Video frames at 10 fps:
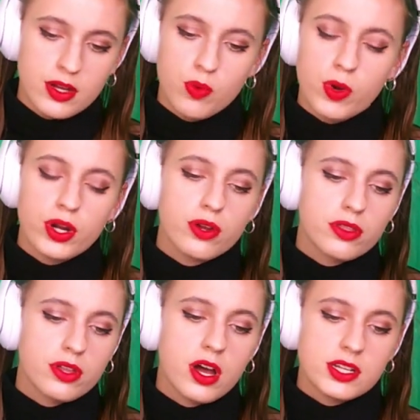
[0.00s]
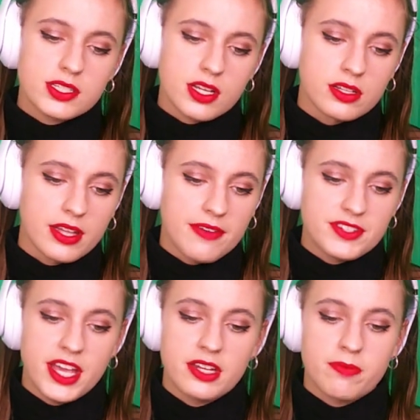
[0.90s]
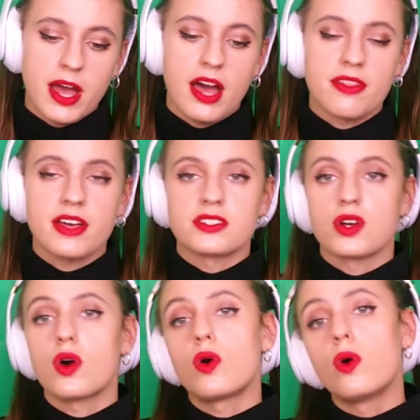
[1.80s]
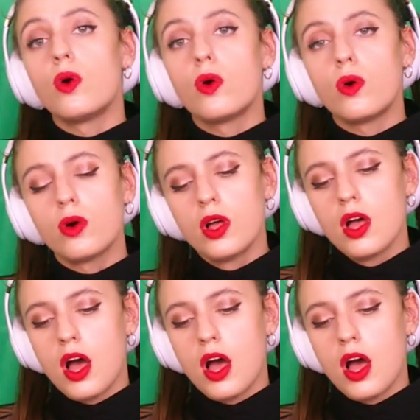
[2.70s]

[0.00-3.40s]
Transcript: What are your thoughts on Left Hand Path as a whole?